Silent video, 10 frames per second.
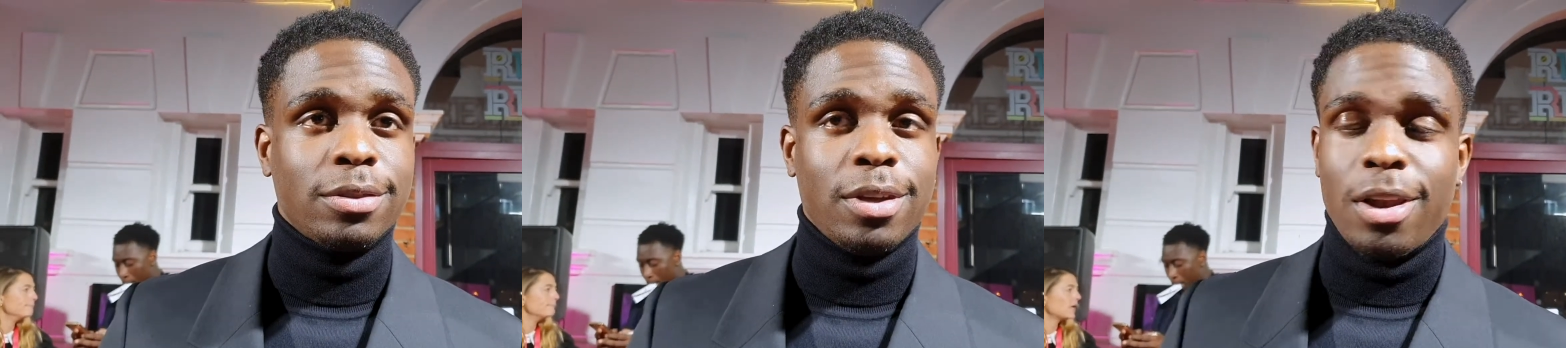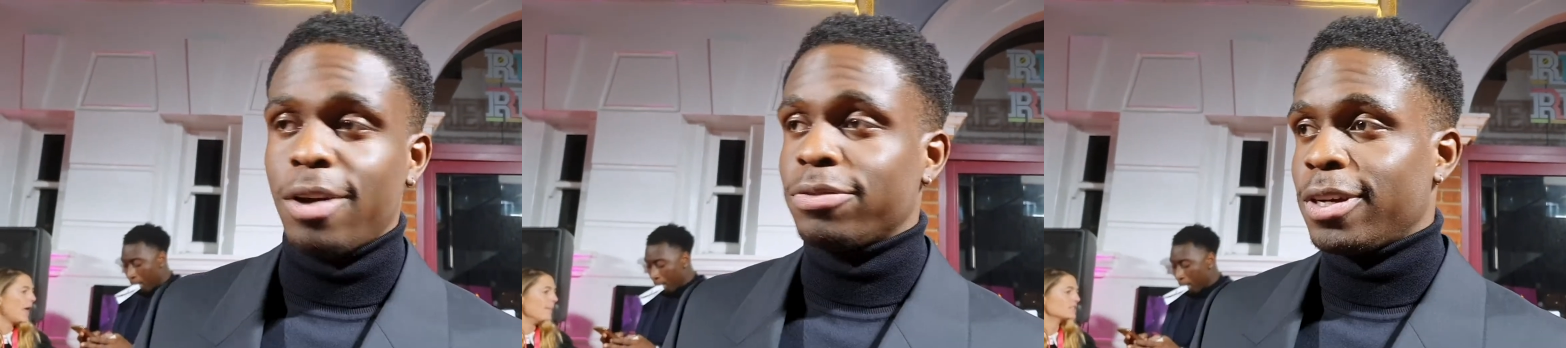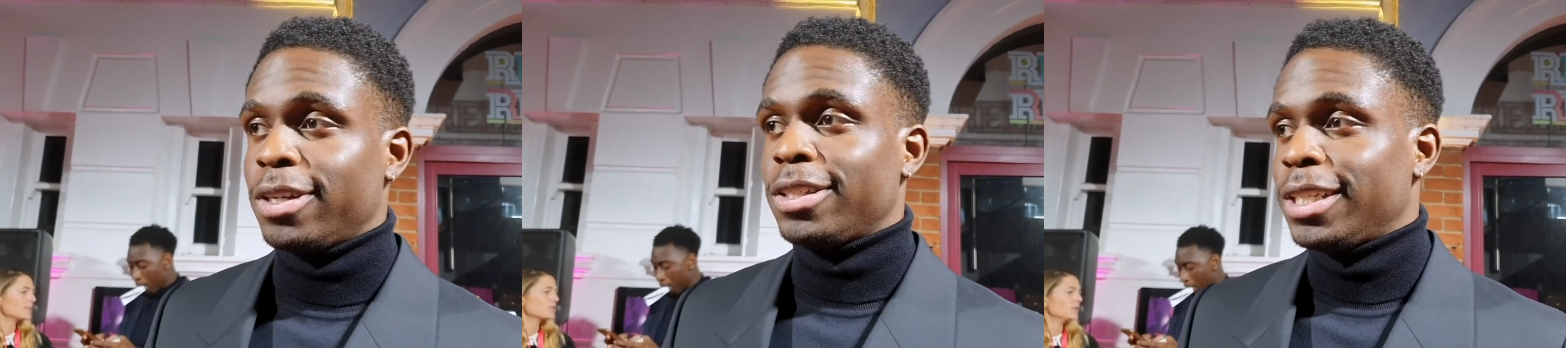Speaker 1: laughter,
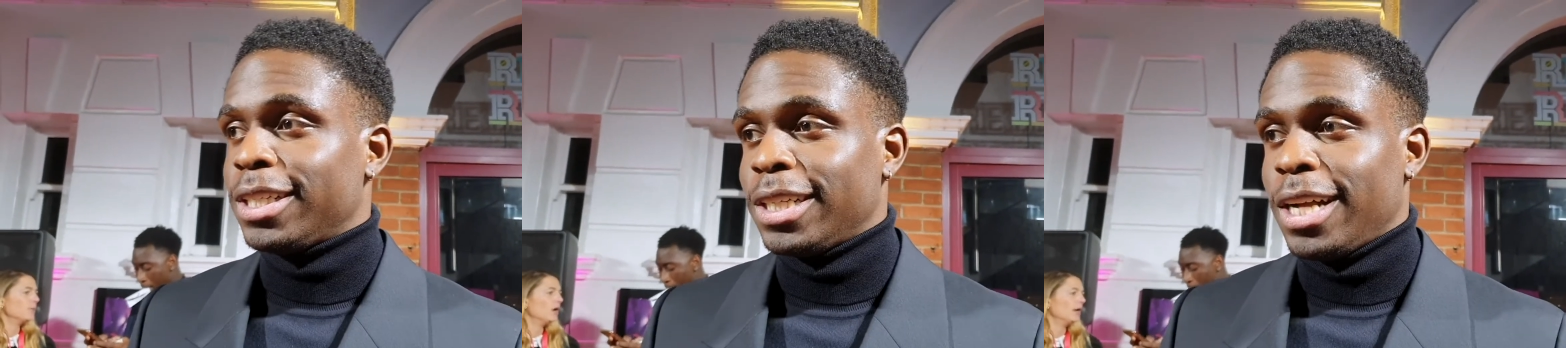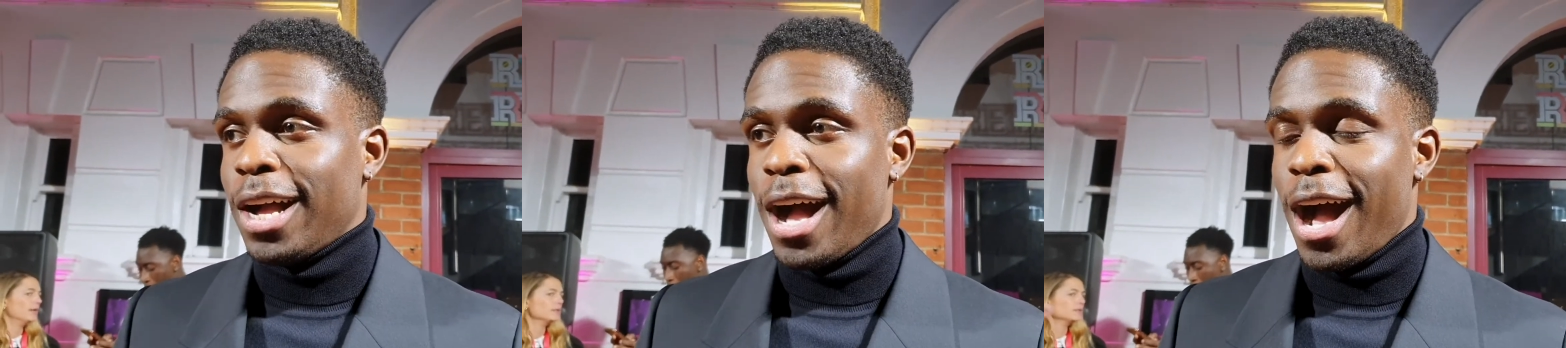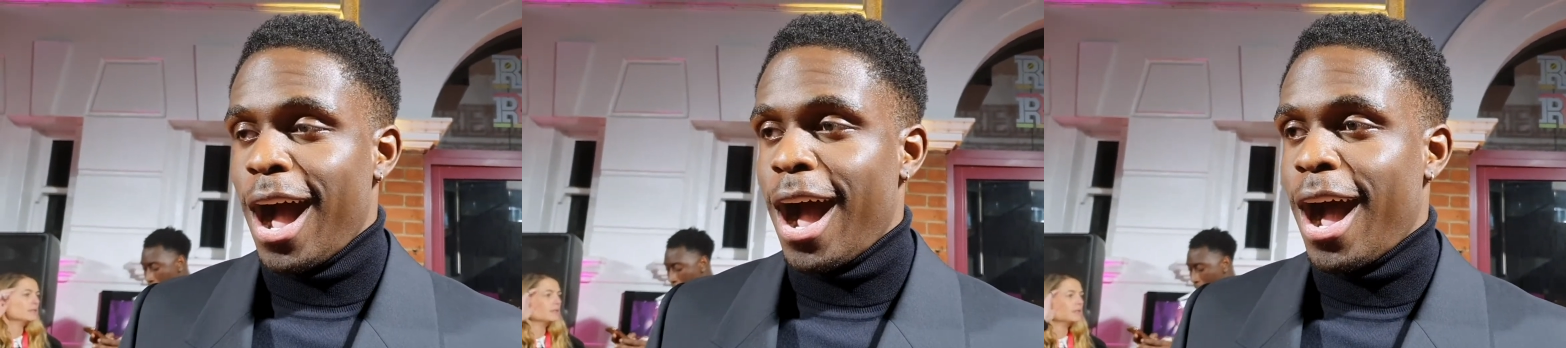
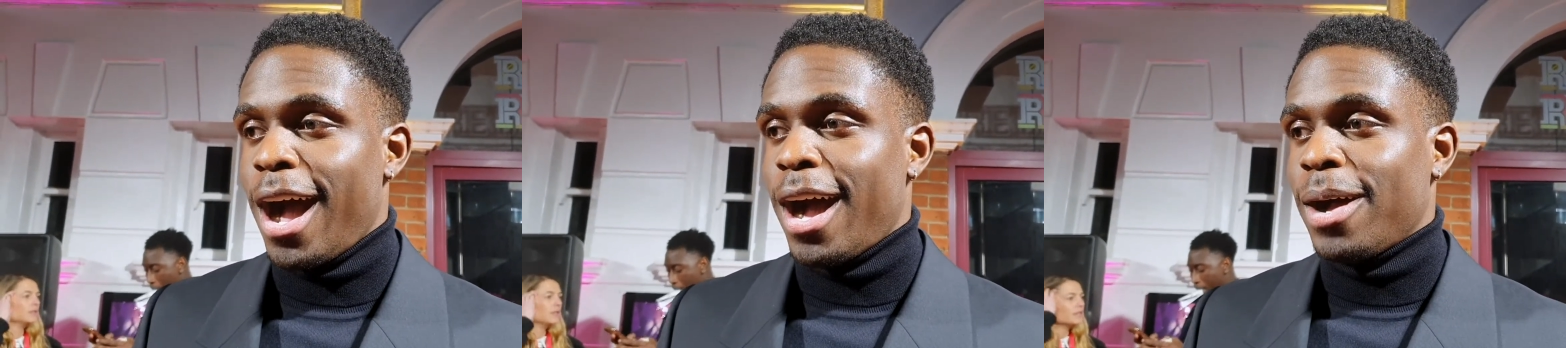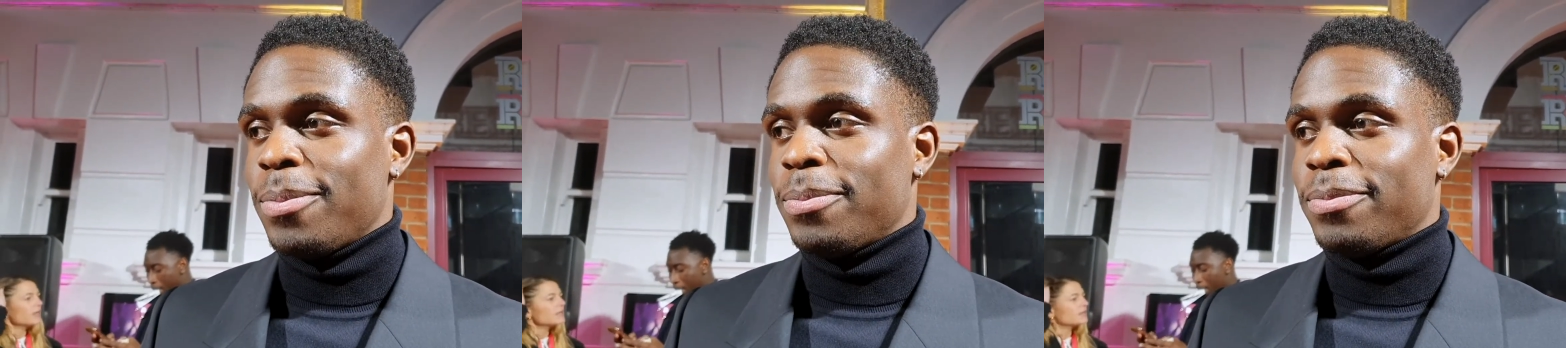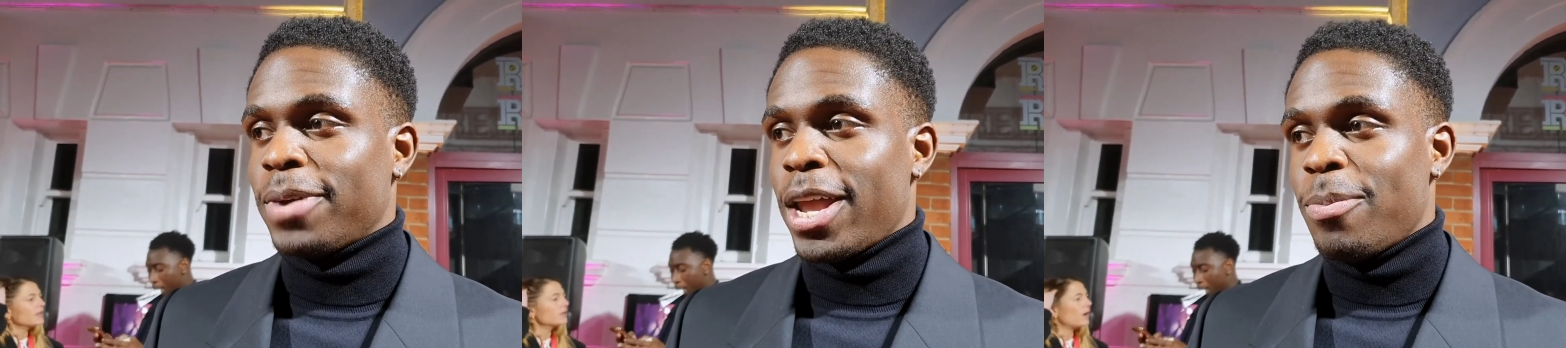um,
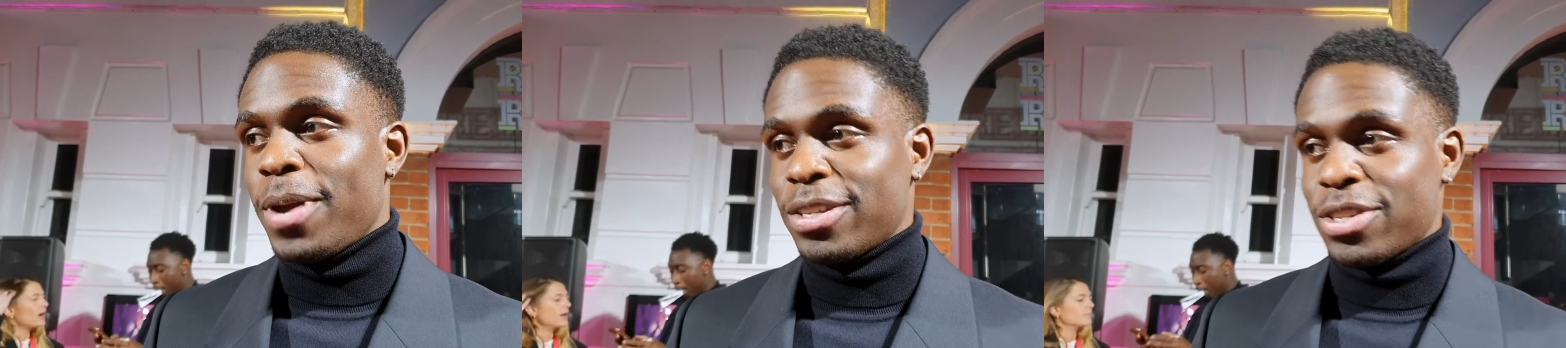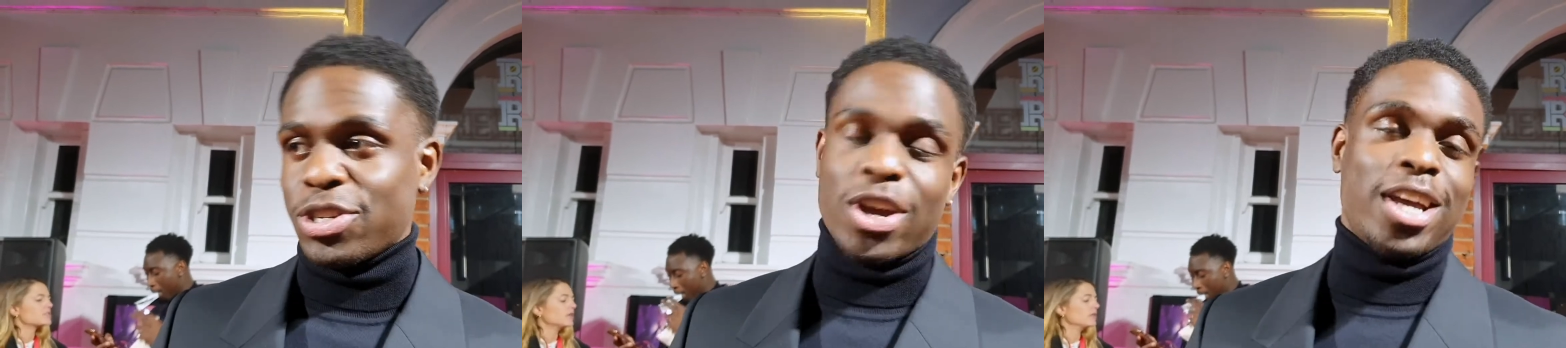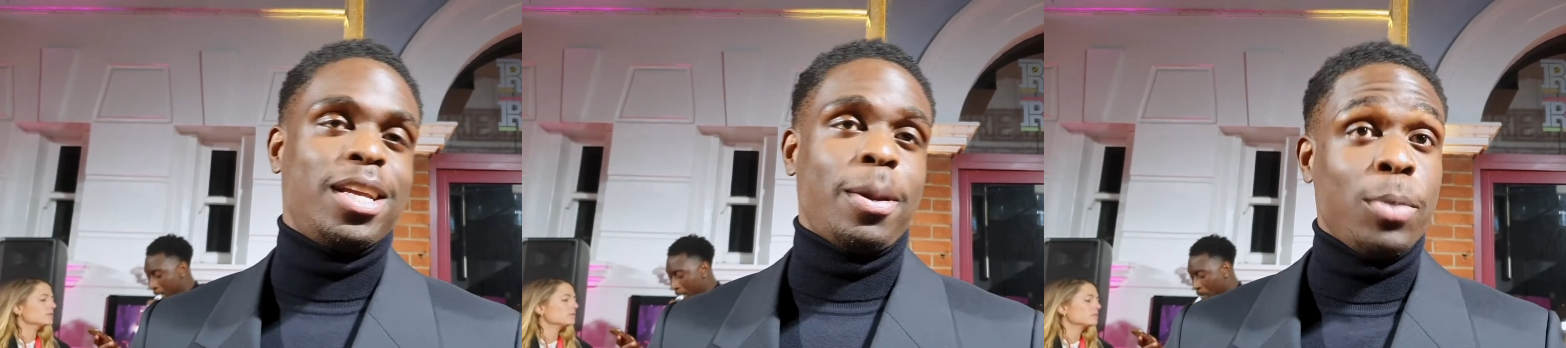an amazing
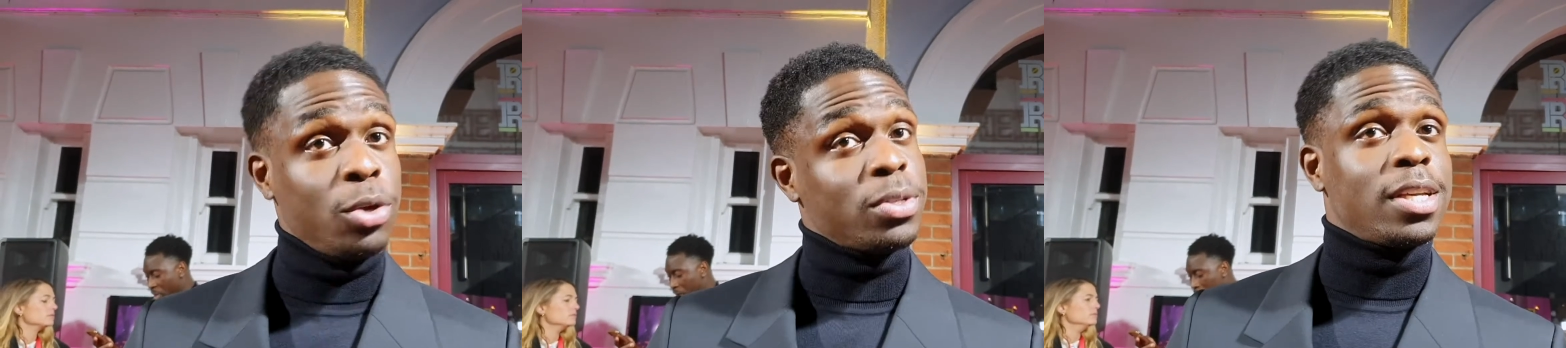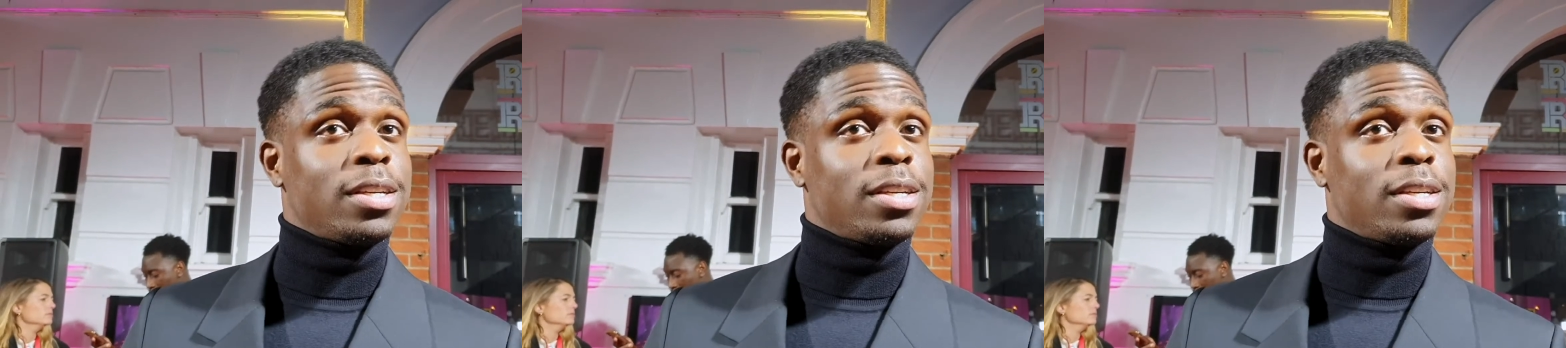journey, music,